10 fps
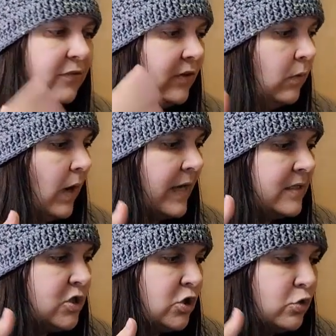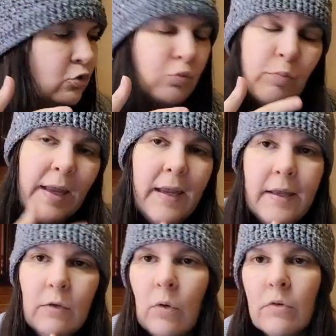so I do
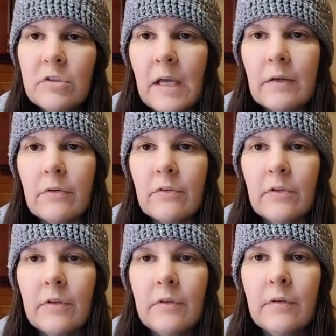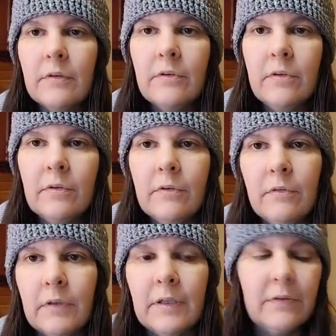pay crocheters to
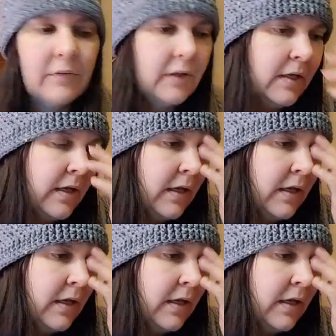do this,